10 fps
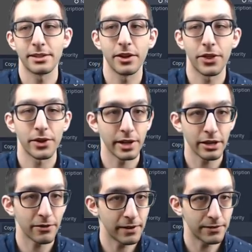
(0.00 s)
to thirty or
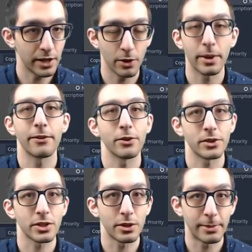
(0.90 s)
fifty or whatever looks
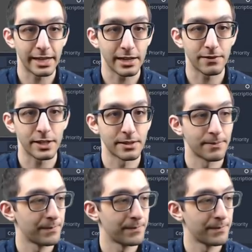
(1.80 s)
good by the end of this.